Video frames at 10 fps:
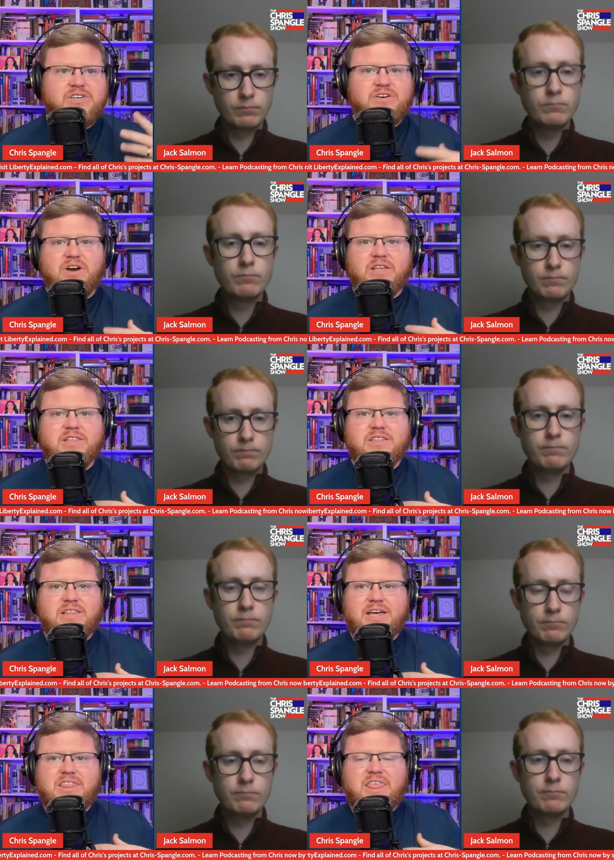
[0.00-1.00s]
Speaker 1: right?
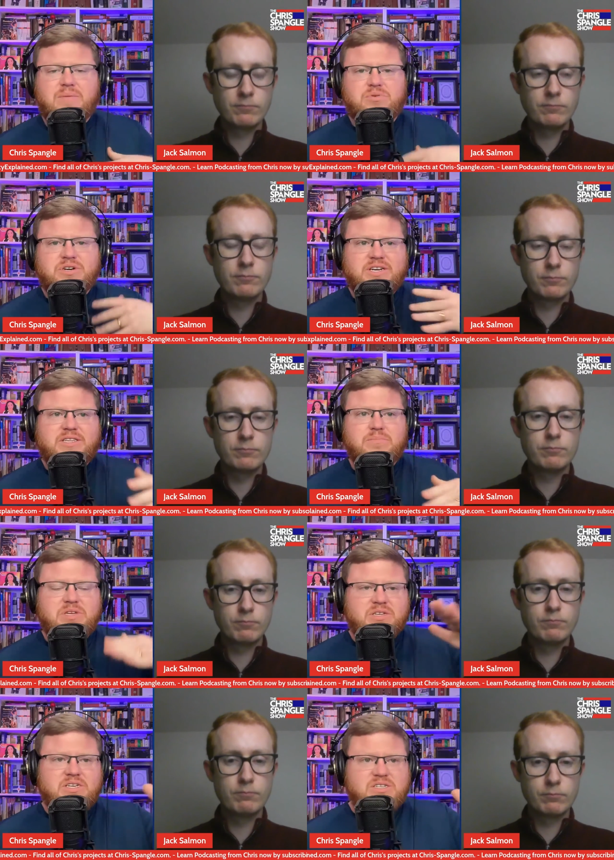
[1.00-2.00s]
That that
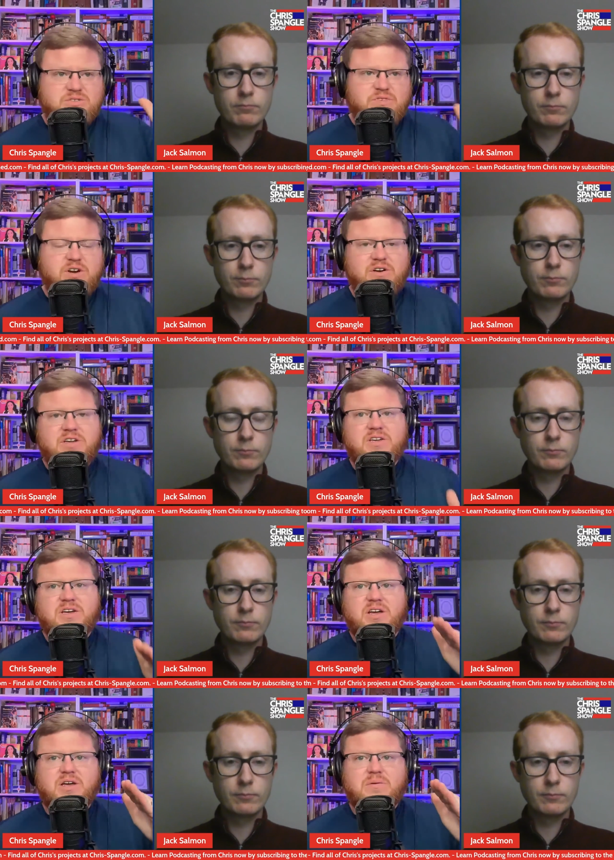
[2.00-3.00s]
predictability is very
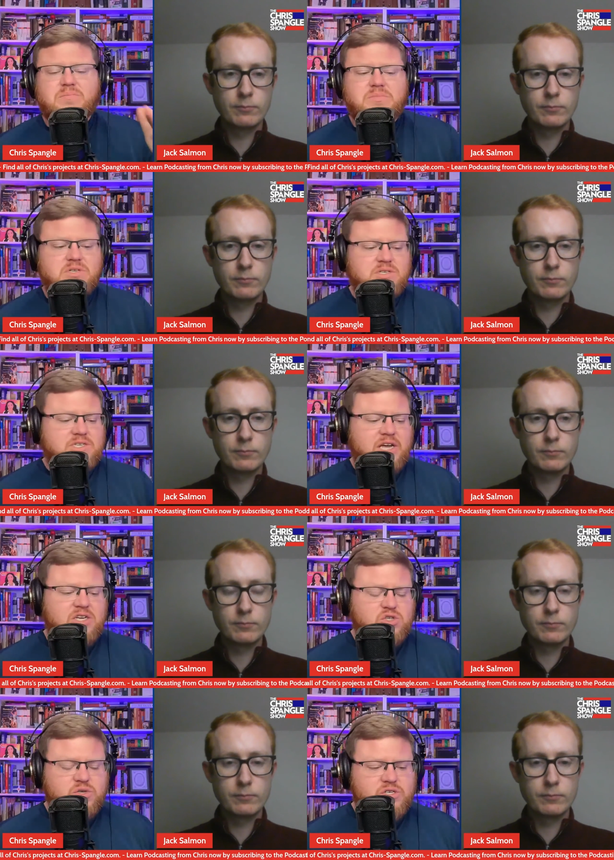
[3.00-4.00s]
um,
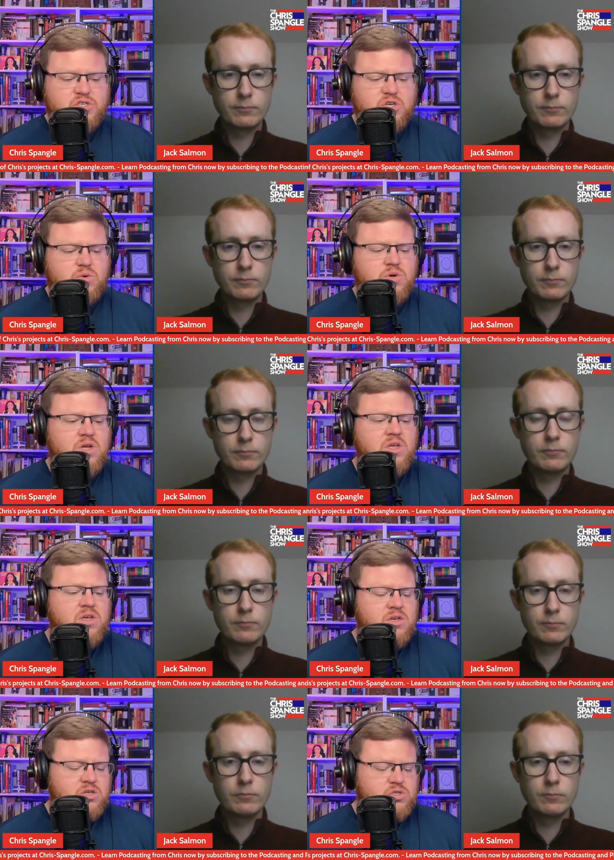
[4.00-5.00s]
dangerous. So,
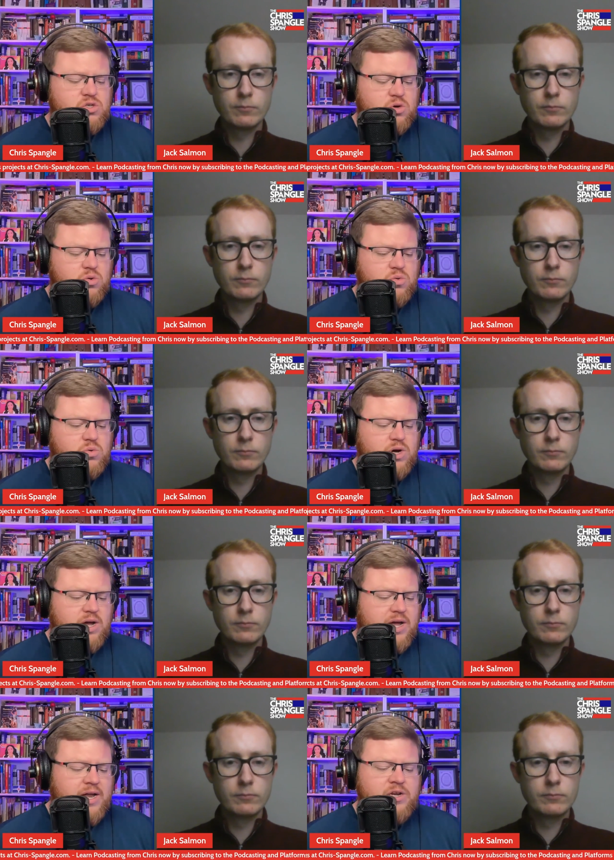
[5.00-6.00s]
so
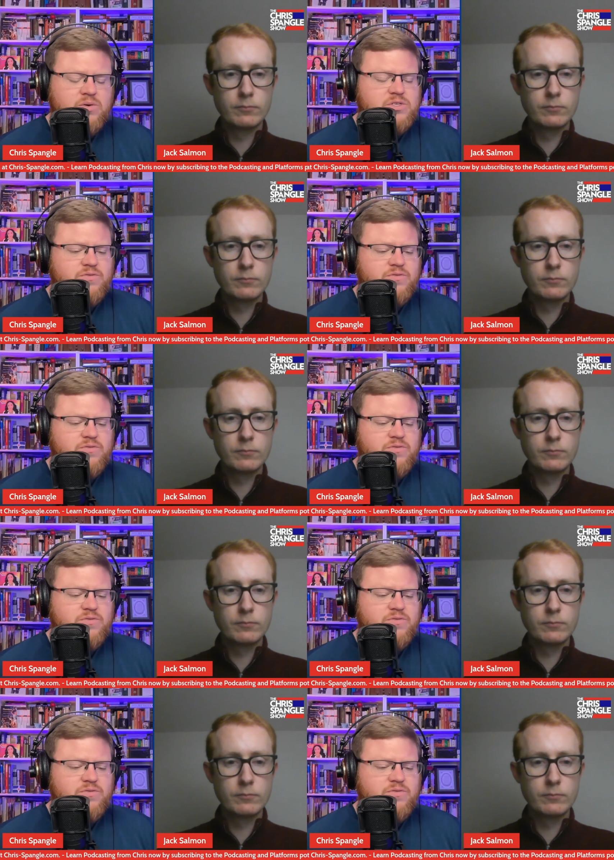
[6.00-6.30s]
I know it's